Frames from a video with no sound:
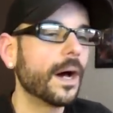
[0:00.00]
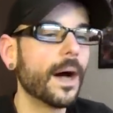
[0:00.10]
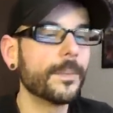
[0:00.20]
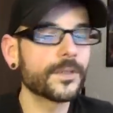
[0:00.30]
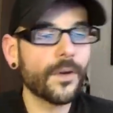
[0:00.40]

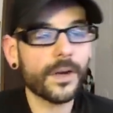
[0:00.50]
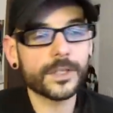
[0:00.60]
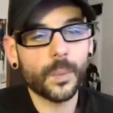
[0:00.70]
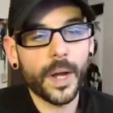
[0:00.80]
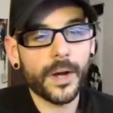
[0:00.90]
Um, as far
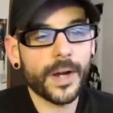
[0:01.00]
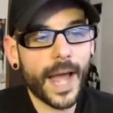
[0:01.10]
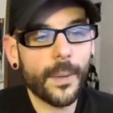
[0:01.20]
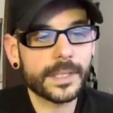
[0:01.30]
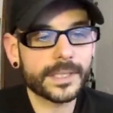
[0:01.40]
as where and
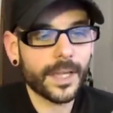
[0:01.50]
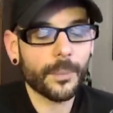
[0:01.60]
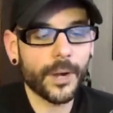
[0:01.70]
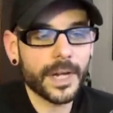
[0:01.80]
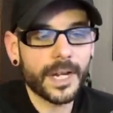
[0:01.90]
how I
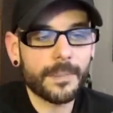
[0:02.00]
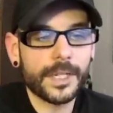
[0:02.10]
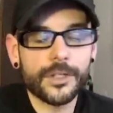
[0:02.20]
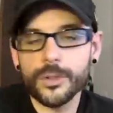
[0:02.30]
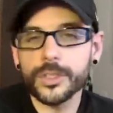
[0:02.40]
celebrated, I
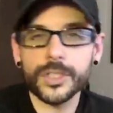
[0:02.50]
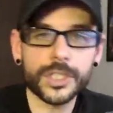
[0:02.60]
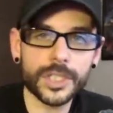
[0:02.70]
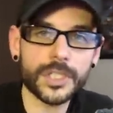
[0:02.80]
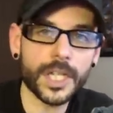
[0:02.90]
mean, usually
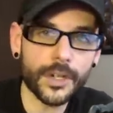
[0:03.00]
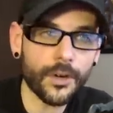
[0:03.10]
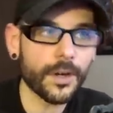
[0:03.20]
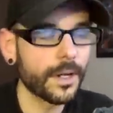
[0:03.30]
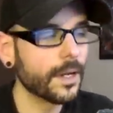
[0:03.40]
just
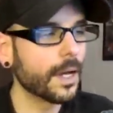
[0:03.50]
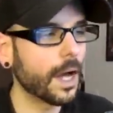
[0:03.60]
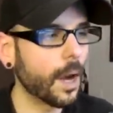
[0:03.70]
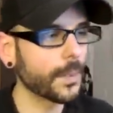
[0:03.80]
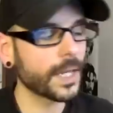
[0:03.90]
here.
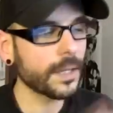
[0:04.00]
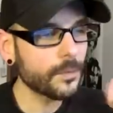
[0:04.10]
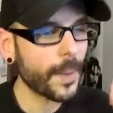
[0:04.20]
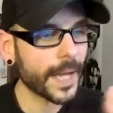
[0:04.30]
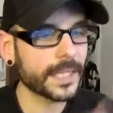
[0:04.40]
Uh, when I
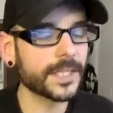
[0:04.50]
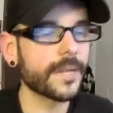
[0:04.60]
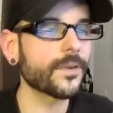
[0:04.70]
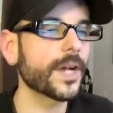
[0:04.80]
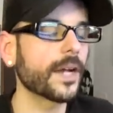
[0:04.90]
lived back in
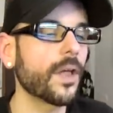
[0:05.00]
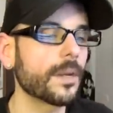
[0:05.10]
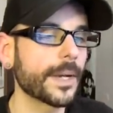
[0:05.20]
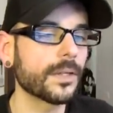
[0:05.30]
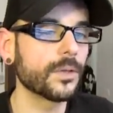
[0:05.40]
Denver and had a
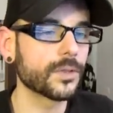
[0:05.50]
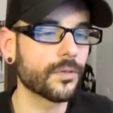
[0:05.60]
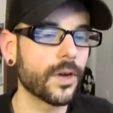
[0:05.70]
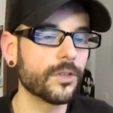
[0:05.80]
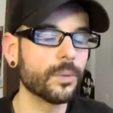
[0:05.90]
lot of my closer
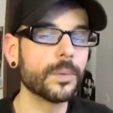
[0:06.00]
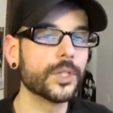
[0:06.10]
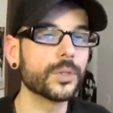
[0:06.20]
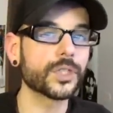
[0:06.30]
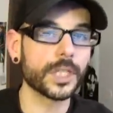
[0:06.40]
friends, we
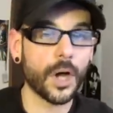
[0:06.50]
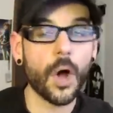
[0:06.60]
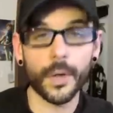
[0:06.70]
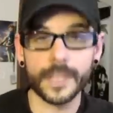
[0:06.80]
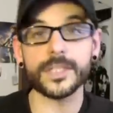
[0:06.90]
would usually
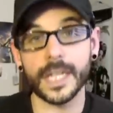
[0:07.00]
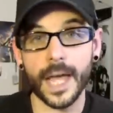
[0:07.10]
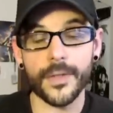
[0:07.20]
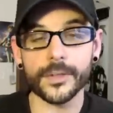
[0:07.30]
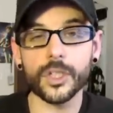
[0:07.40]
all get
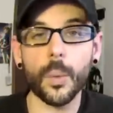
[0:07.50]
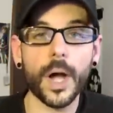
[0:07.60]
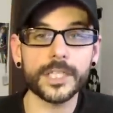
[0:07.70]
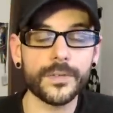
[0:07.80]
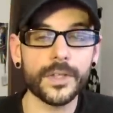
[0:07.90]
together to
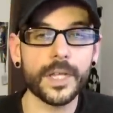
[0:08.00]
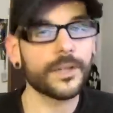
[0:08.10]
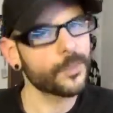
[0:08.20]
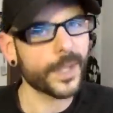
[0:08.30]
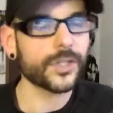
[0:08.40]
watch everything,
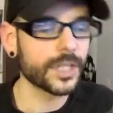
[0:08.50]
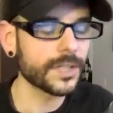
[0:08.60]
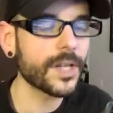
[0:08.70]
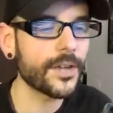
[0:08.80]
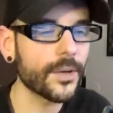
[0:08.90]
especially
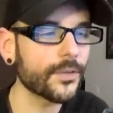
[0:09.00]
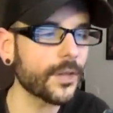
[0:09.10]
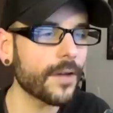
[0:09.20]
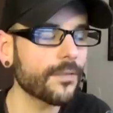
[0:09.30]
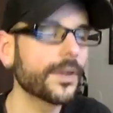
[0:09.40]
Nintendo
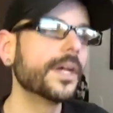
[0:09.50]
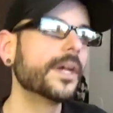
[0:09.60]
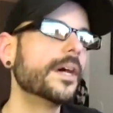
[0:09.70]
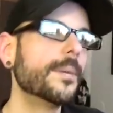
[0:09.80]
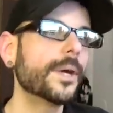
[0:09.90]
stuff.
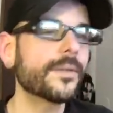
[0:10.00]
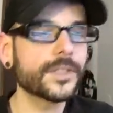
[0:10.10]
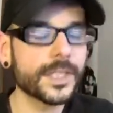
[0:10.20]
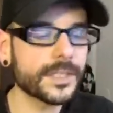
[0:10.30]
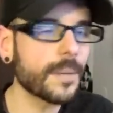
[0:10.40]
But ever
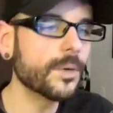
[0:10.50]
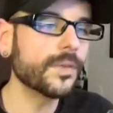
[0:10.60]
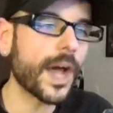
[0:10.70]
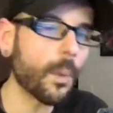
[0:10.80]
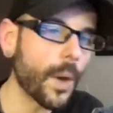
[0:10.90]
since I
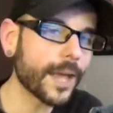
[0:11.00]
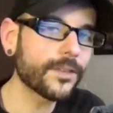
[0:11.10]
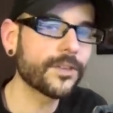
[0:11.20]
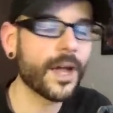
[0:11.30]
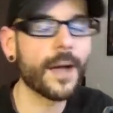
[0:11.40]
moved out
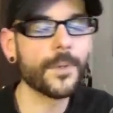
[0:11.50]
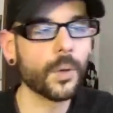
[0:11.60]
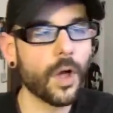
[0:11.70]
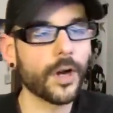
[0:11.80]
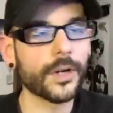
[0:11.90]
west, I'm
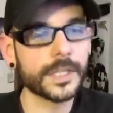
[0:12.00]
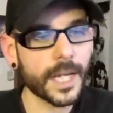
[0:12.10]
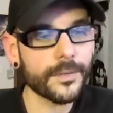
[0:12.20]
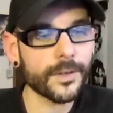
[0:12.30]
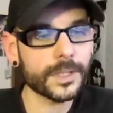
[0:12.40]
no longer in
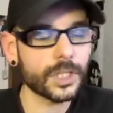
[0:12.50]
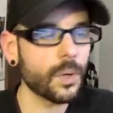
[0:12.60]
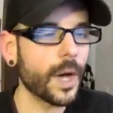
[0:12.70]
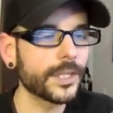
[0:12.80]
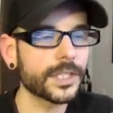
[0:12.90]
Denver,
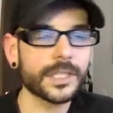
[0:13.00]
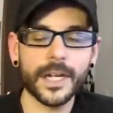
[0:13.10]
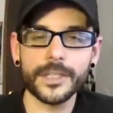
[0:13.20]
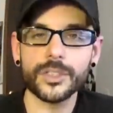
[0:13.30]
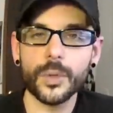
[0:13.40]
so I just
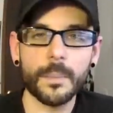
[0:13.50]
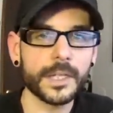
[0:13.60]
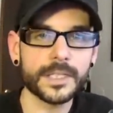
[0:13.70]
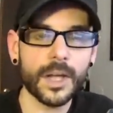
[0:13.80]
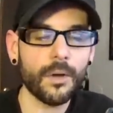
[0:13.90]
kind of do it
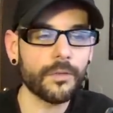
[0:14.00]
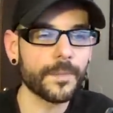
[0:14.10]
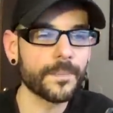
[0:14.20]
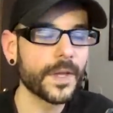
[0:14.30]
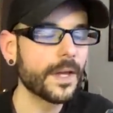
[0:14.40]
myself.
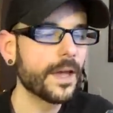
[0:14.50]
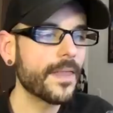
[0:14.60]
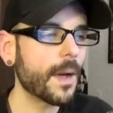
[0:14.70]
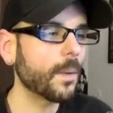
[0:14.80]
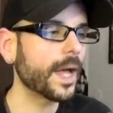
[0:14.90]
And
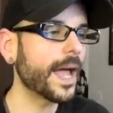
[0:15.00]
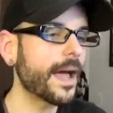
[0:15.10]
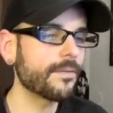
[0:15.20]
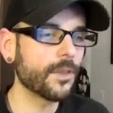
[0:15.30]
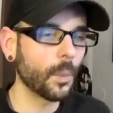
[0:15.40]
that way I
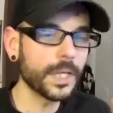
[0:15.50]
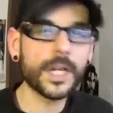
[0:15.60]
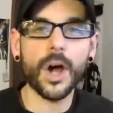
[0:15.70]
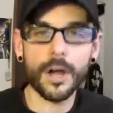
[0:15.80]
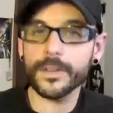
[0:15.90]
have the
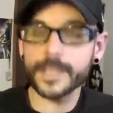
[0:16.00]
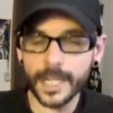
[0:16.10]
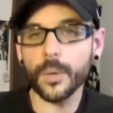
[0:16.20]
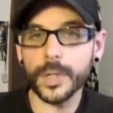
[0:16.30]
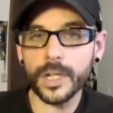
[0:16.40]
week off. I
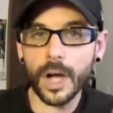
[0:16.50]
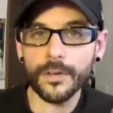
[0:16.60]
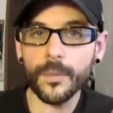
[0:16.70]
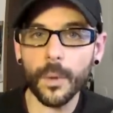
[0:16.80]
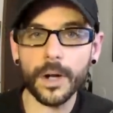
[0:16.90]
take a week
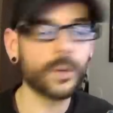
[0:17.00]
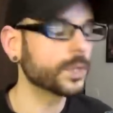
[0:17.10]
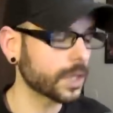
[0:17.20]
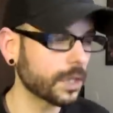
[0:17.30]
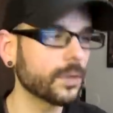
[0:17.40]
off of work,
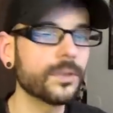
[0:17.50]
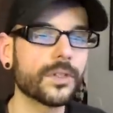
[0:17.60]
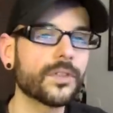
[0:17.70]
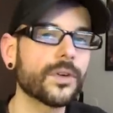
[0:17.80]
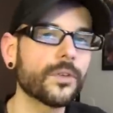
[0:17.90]
which
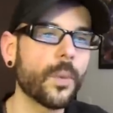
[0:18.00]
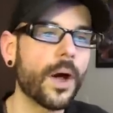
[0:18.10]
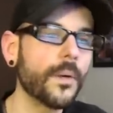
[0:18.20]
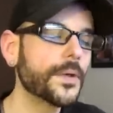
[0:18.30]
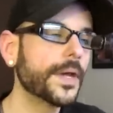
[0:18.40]
includes this year as
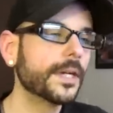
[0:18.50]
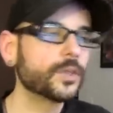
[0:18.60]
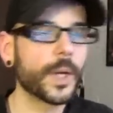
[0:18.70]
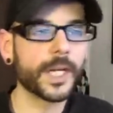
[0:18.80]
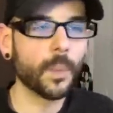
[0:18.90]
well,
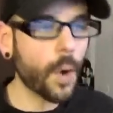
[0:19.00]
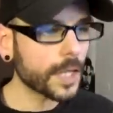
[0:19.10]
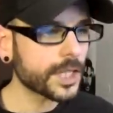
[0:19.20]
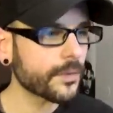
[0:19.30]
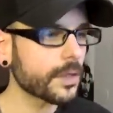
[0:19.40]
so I can
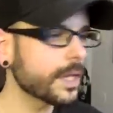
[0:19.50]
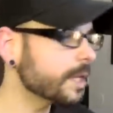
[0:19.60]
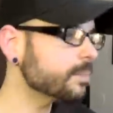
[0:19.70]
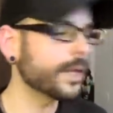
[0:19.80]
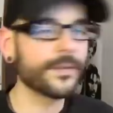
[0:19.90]
watch
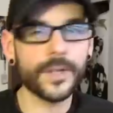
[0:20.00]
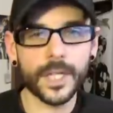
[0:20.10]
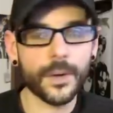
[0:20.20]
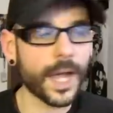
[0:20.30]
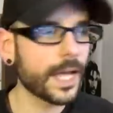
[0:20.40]
everything, play
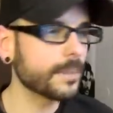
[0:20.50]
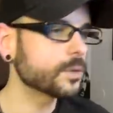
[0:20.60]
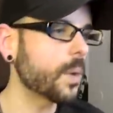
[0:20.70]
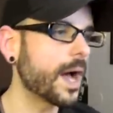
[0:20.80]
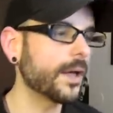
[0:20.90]
video
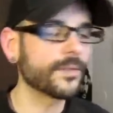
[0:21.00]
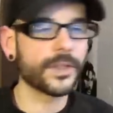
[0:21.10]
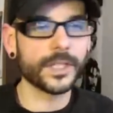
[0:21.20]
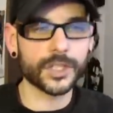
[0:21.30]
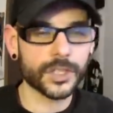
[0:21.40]
games while
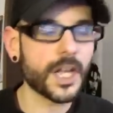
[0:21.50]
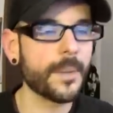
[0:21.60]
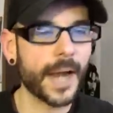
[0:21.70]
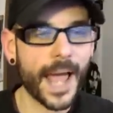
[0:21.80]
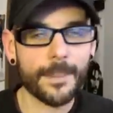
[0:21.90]
everything's just
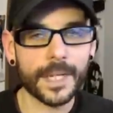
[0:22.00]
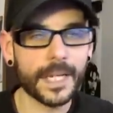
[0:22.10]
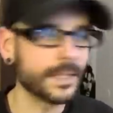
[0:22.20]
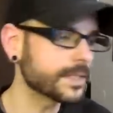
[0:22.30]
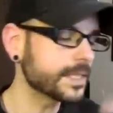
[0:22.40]
coming at
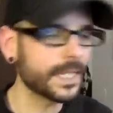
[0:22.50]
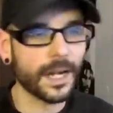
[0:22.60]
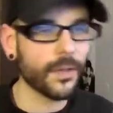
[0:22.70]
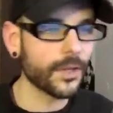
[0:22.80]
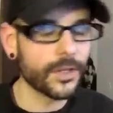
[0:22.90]
me and seeing
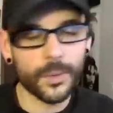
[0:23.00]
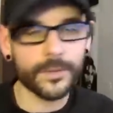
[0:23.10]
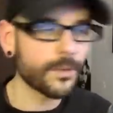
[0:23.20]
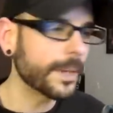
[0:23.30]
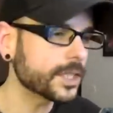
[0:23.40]
all the new
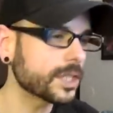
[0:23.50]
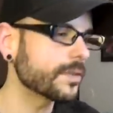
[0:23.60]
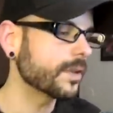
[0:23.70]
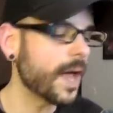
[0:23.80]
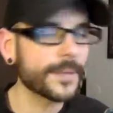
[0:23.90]
information
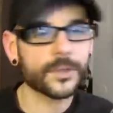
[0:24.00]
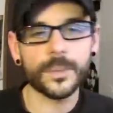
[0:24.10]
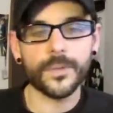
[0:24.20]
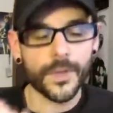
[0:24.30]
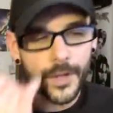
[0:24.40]
and the live
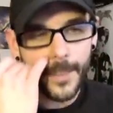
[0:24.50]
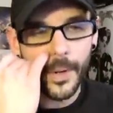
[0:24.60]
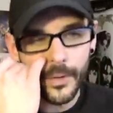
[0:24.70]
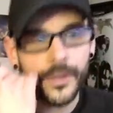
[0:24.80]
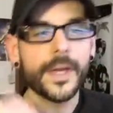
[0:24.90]
streams and the
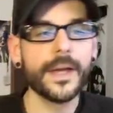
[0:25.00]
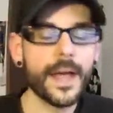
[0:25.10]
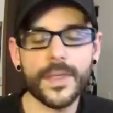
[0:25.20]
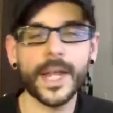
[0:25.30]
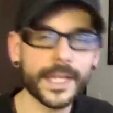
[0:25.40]
demos.
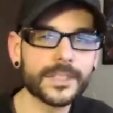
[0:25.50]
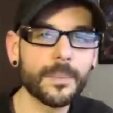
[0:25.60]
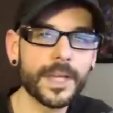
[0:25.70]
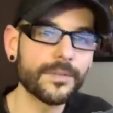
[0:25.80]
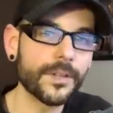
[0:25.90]
And then I get
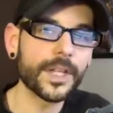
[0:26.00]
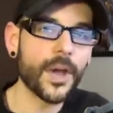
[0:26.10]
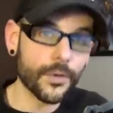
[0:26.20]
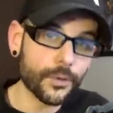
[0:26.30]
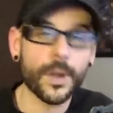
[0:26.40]
to make
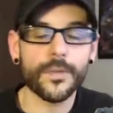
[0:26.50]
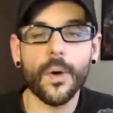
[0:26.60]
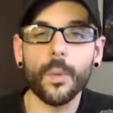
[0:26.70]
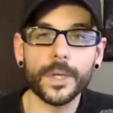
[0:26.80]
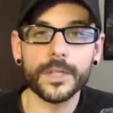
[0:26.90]
videos throughout the
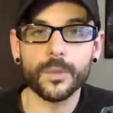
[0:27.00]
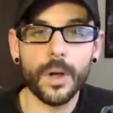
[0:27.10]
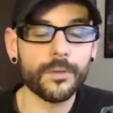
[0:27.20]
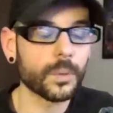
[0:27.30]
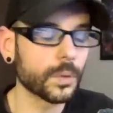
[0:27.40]
whole week as
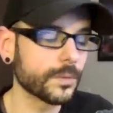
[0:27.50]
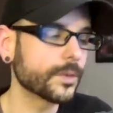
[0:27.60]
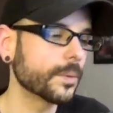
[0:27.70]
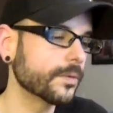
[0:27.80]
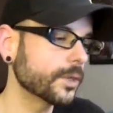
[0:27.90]
well for Rule of
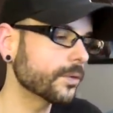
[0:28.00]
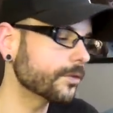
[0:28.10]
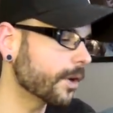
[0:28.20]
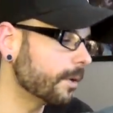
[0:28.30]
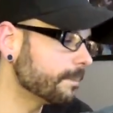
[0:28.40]
Two reviews.
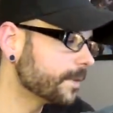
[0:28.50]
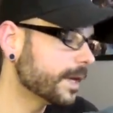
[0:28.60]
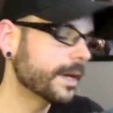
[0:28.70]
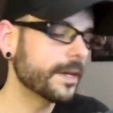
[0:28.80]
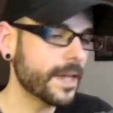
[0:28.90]
So
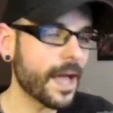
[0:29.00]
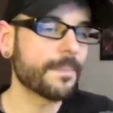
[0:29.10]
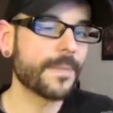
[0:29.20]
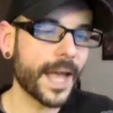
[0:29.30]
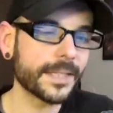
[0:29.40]
yeah,
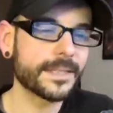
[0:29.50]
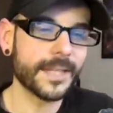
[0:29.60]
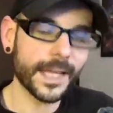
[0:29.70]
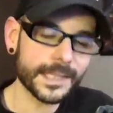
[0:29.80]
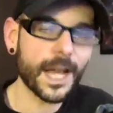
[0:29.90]
that's
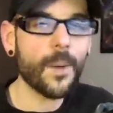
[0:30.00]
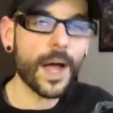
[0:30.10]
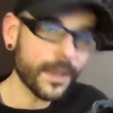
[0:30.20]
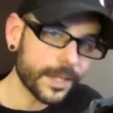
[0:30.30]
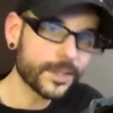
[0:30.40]
that's how
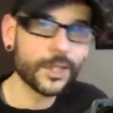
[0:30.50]
I like to